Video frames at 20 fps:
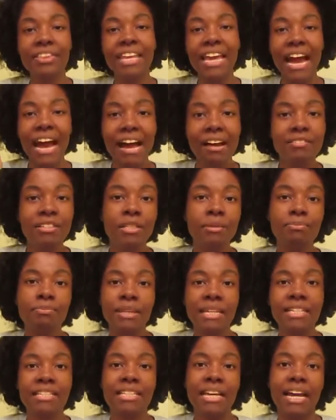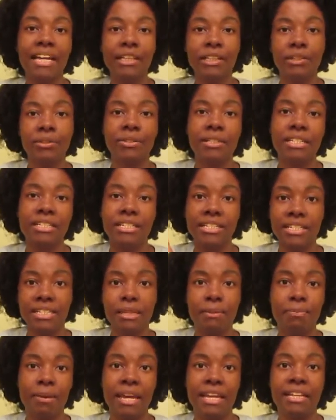They have to be diluted,
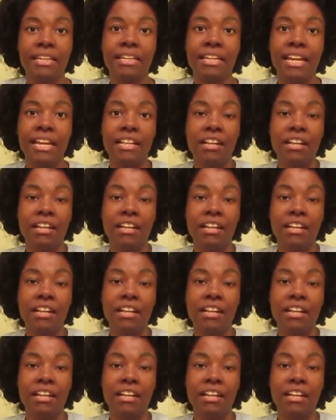dissipated